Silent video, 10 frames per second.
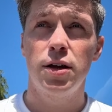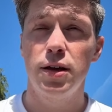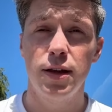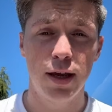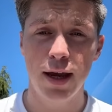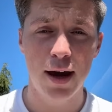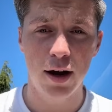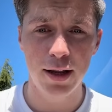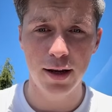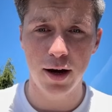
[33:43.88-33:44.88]
Yeah,
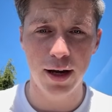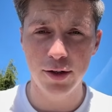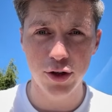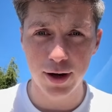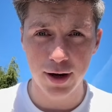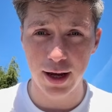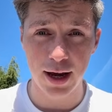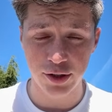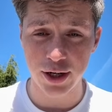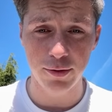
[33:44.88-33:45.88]
I
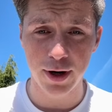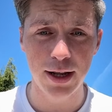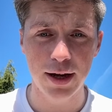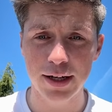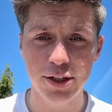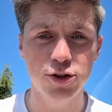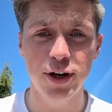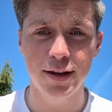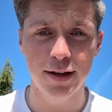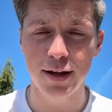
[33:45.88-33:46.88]
genuinely actually tried
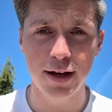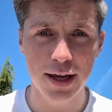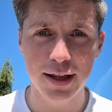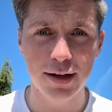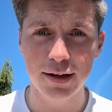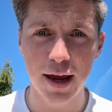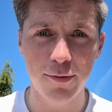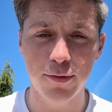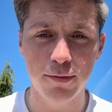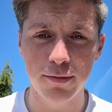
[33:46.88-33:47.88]
to delete that game
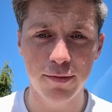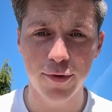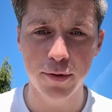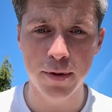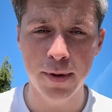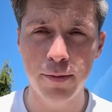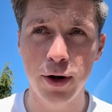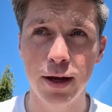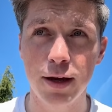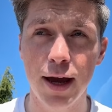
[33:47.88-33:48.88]
from my memory.
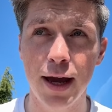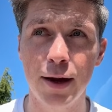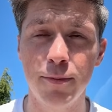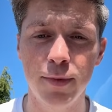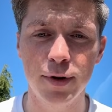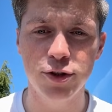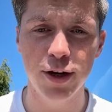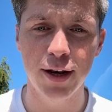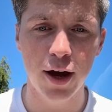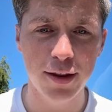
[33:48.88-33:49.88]
I tried
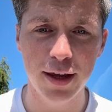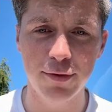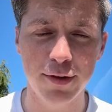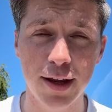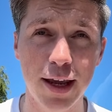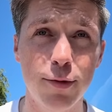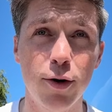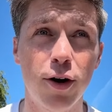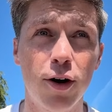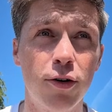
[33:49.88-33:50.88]
not to even think about it
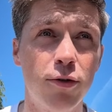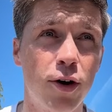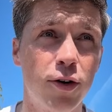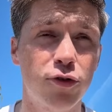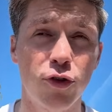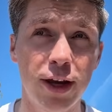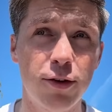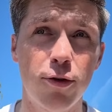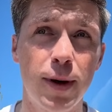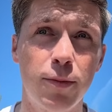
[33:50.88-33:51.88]
or try to
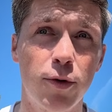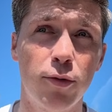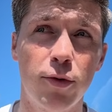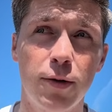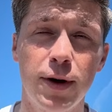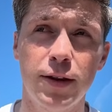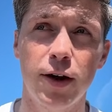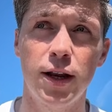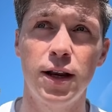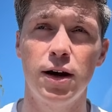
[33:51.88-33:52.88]
remember what went
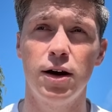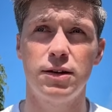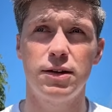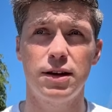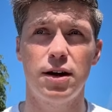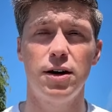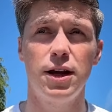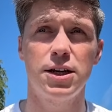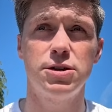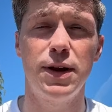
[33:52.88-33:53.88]
on. I thought I
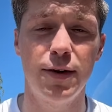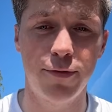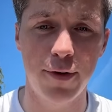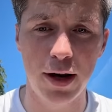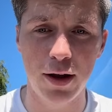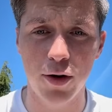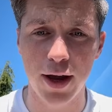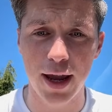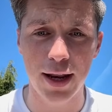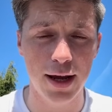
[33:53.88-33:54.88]
actually played fairly
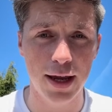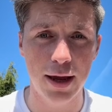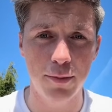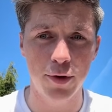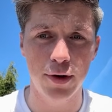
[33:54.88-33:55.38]
okay in that game, but